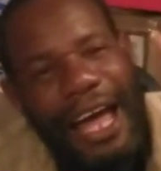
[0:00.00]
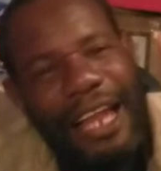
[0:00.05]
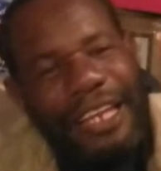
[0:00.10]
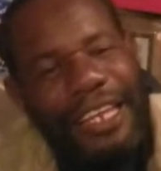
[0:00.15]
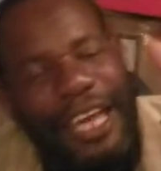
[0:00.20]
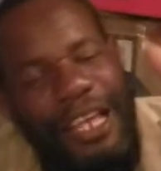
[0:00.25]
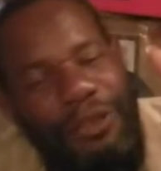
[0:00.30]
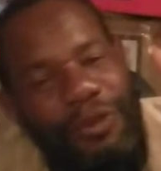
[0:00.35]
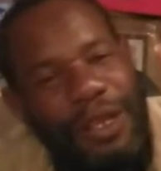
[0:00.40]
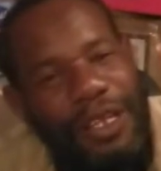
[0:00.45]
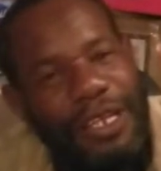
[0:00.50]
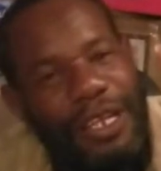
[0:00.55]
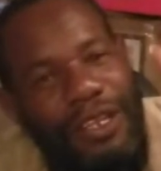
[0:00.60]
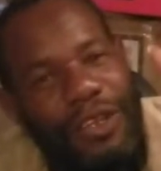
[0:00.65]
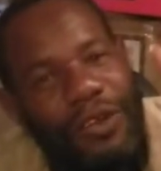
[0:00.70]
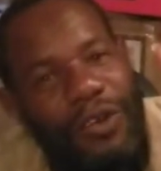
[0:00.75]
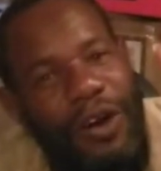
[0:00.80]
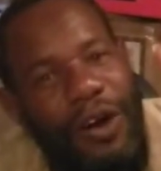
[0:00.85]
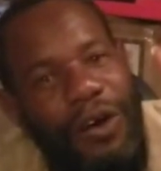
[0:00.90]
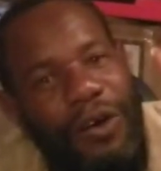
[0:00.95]
And guess what they
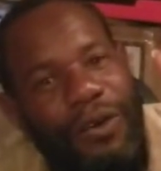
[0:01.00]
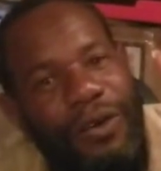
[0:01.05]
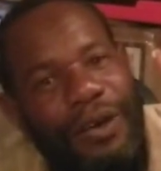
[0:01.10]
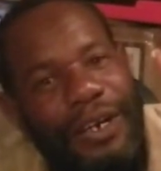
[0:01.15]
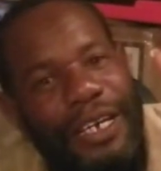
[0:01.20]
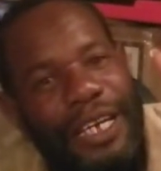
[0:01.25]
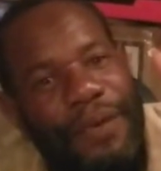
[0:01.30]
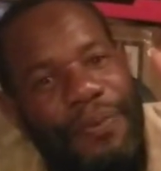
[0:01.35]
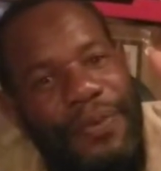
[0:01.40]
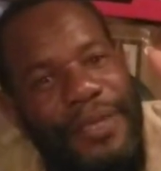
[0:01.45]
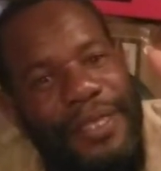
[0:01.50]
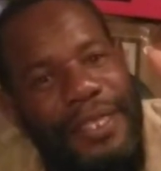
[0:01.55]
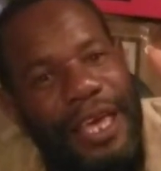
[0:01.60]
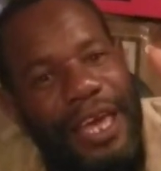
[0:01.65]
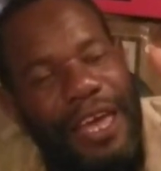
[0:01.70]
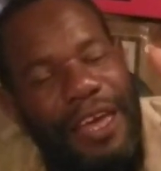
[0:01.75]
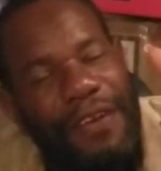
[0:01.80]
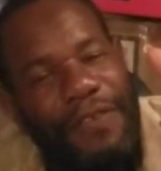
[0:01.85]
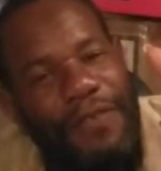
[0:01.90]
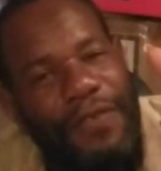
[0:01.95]
do now? Keep
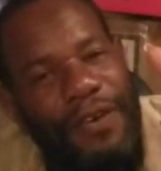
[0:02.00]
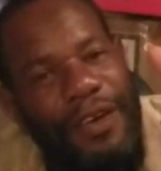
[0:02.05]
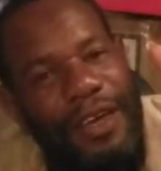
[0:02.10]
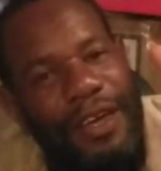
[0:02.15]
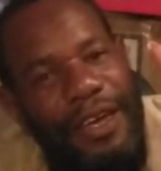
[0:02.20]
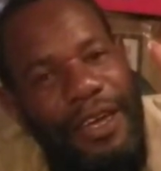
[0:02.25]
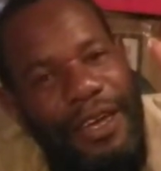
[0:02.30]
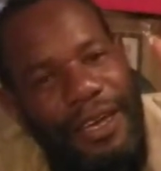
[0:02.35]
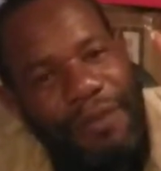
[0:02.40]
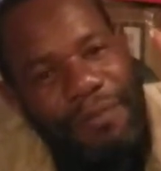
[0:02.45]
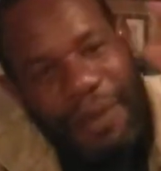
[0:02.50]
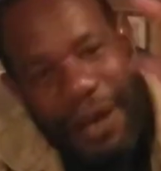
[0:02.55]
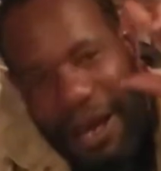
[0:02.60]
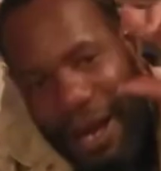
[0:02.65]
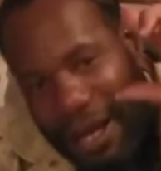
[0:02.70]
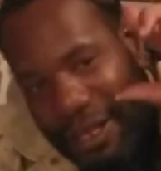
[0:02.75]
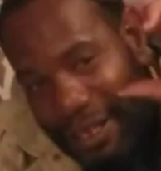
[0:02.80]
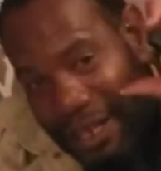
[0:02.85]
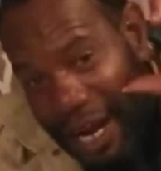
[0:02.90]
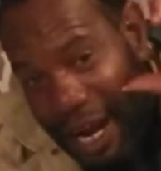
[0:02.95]
safe.
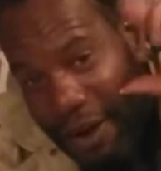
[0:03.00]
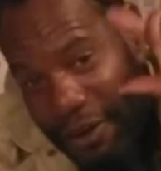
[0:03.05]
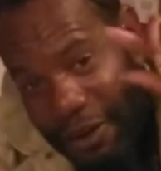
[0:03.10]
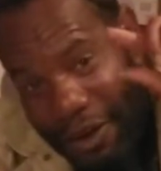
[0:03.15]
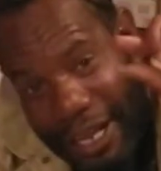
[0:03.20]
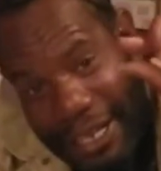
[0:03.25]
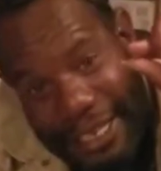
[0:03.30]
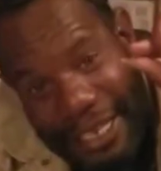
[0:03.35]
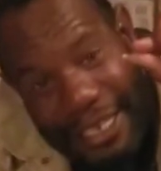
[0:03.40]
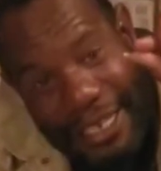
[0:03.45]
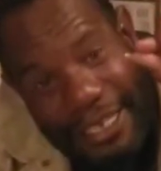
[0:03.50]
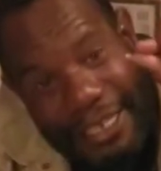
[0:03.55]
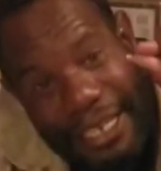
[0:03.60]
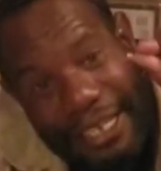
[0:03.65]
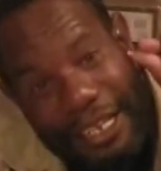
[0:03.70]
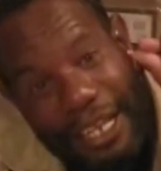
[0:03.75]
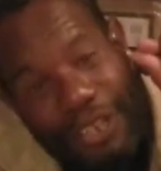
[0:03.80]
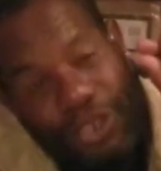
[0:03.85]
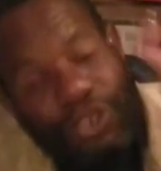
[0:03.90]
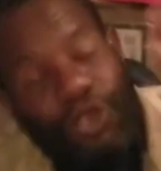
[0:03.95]
Because the corona thing is
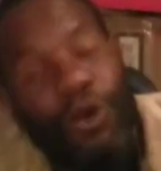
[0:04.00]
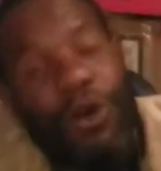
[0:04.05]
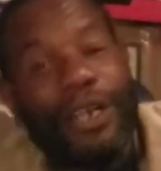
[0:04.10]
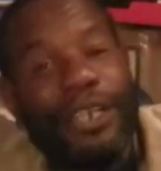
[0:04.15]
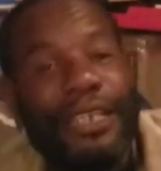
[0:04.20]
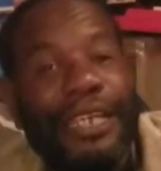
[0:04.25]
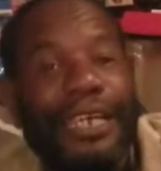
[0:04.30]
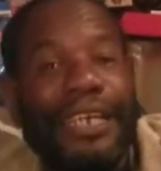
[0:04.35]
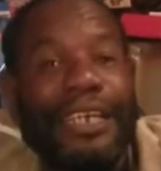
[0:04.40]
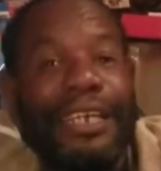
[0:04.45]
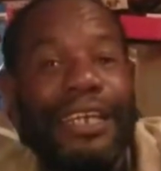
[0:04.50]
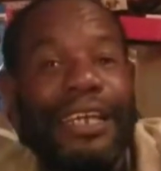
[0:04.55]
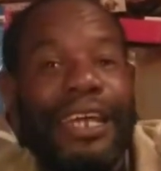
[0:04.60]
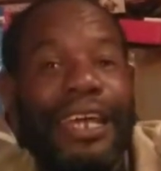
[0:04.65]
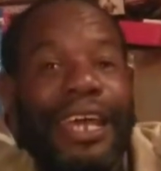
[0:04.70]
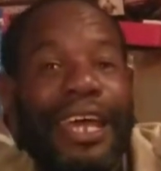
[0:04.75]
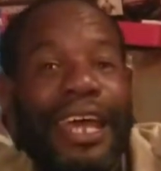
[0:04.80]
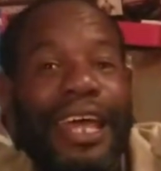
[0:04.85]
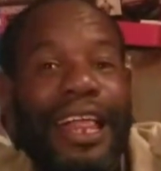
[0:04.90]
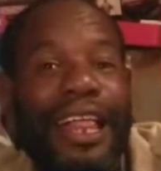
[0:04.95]
not a joke thing.
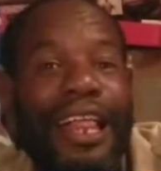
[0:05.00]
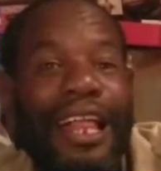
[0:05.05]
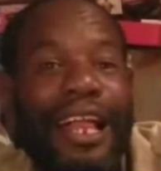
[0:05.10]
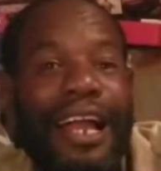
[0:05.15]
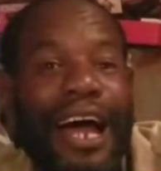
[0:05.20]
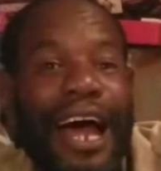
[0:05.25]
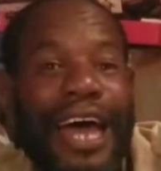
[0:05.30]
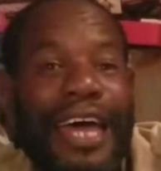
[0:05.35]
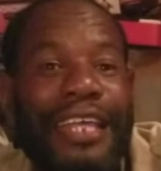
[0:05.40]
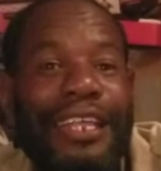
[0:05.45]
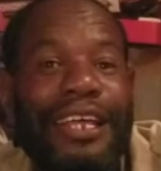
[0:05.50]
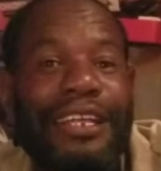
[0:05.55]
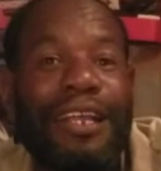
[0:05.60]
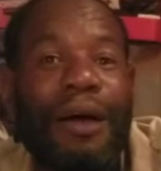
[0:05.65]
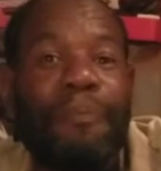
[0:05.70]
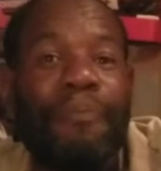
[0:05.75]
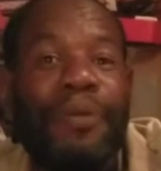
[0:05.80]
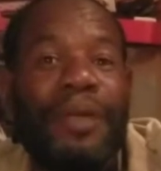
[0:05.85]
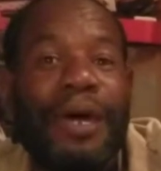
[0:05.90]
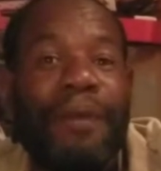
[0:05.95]
And it's
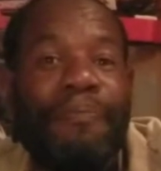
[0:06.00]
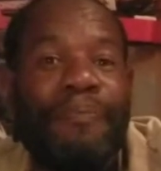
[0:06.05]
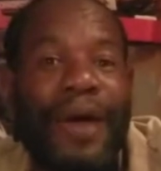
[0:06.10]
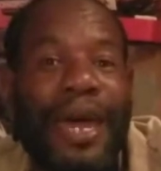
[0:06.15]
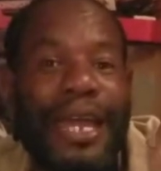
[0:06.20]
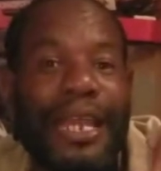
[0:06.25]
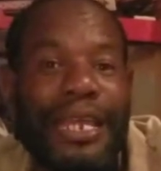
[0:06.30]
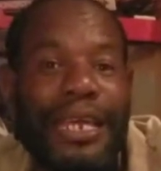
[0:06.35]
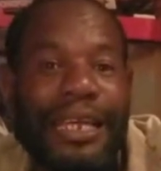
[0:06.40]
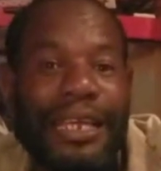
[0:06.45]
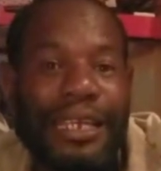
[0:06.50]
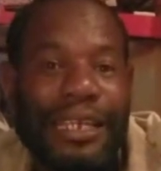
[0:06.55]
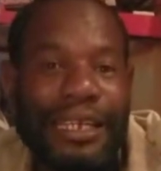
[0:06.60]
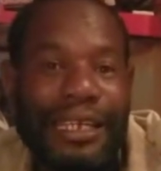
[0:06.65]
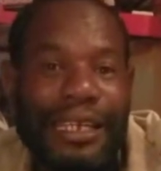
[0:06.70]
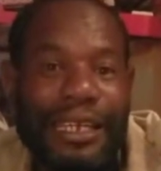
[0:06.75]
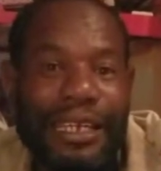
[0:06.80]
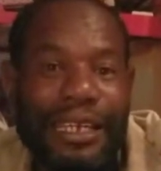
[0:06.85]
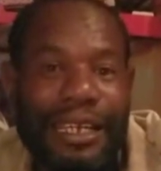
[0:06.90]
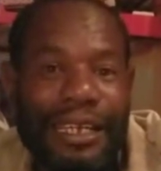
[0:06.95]
not a playpen.
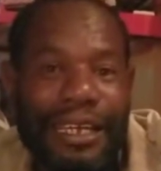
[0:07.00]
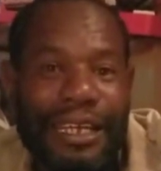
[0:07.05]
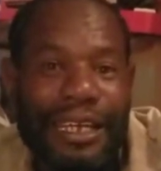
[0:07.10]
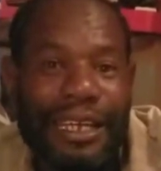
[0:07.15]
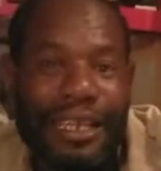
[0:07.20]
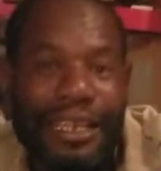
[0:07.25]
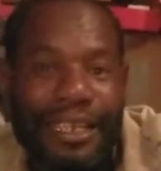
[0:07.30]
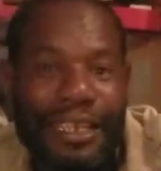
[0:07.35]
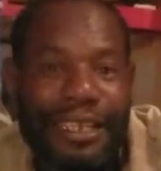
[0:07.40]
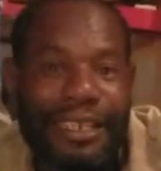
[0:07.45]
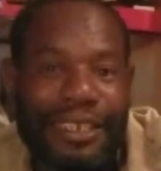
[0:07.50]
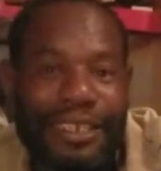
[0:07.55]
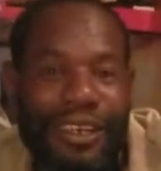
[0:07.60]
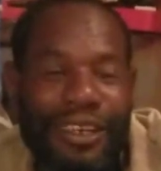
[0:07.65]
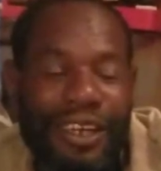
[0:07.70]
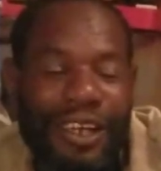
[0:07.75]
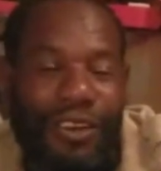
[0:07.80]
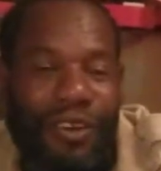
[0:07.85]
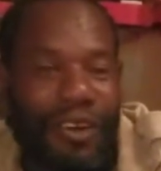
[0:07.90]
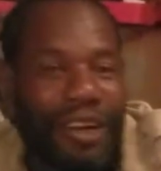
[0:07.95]
So
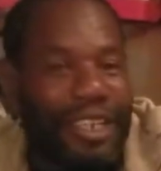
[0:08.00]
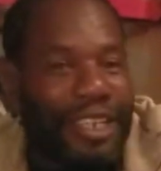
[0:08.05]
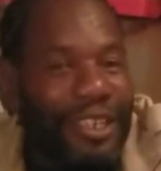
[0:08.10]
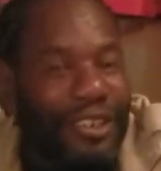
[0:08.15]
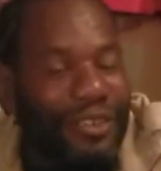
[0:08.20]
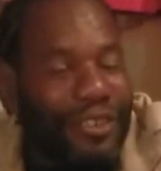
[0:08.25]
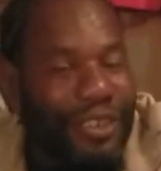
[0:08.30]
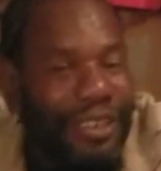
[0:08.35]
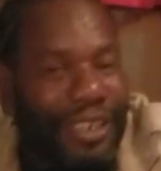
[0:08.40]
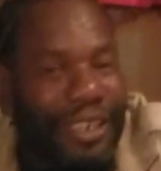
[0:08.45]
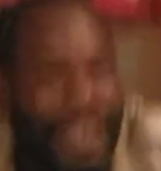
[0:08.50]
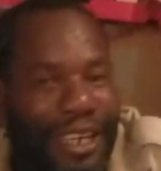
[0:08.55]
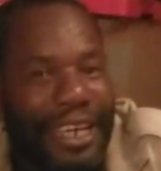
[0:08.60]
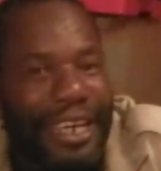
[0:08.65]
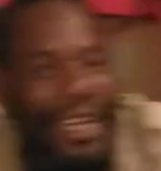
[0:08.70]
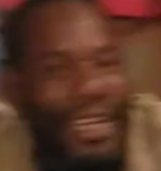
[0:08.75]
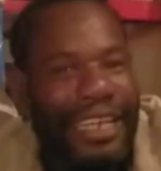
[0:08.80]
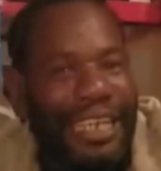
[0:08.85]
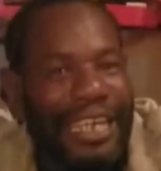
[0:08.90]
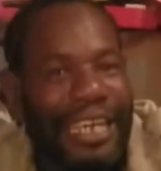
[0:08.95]
you know what you do?
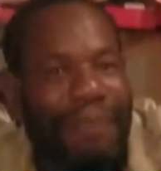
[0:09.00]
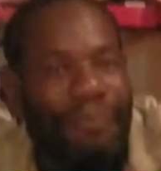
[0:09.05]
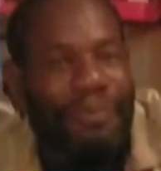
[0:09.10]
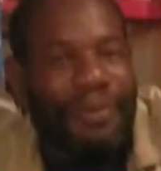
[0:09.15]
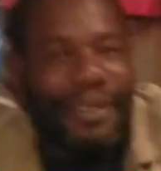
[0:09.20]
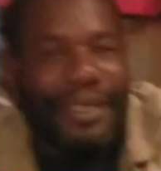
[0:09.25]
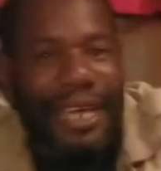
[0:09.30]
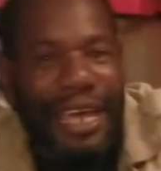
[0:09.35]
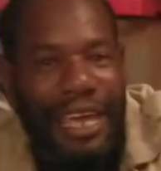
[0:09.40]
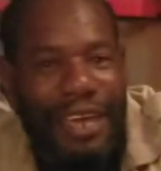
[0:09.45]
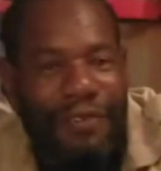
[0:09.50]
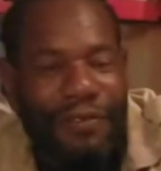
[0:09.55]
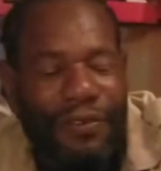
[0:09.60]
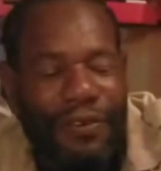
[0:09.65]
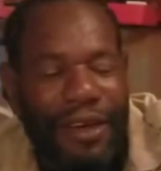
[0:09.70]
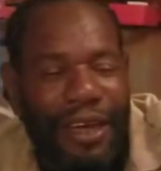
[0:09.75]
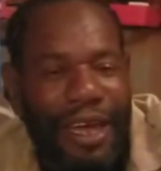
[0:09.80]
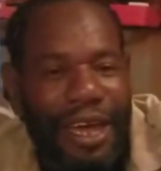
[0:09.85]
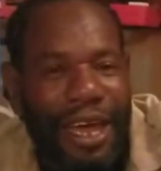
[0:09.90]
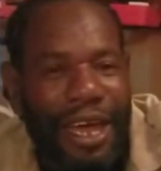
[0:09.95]
Keep safe.
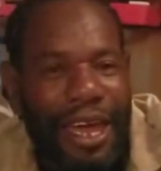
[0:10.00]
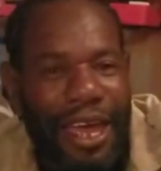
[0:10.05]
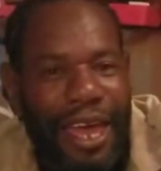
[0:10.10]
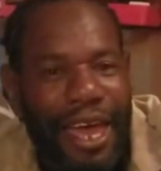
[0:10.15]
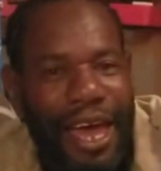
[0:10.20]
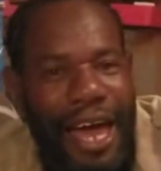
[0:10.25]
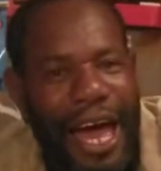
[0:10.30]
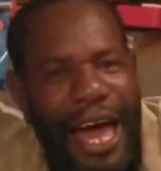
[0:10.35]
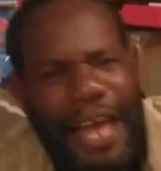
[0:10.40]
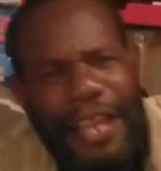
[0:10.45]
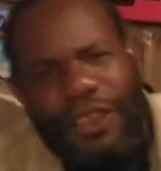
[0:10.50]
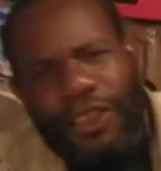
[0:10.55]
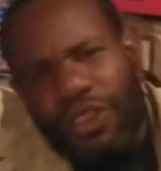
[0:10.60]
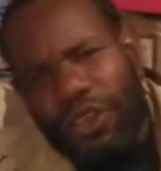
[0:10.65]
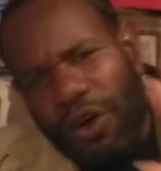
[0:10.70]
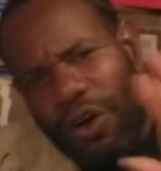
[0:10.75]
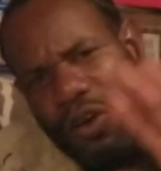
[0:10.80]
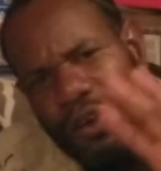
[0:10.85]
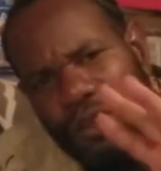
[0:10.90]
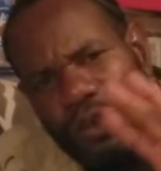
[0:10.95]
And
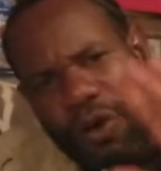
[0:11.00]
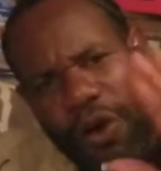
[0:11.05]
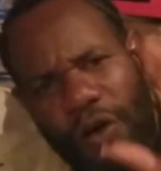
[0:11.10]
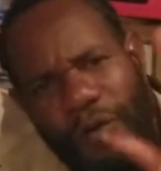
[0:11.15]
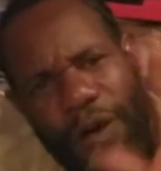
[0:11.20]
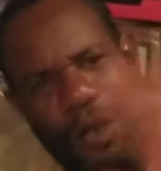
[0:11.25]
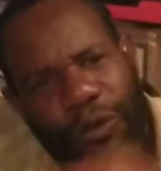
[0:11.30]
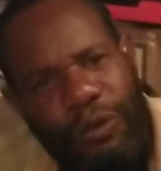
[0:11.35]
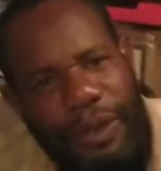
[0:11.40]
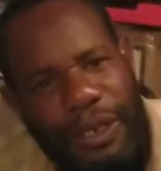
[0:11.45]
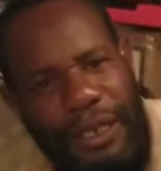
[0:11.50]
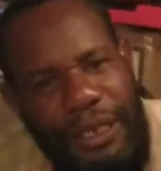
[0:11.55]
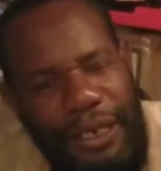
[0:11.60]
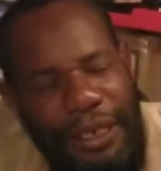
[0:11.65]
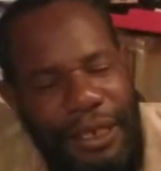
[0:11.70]
don't overdo it.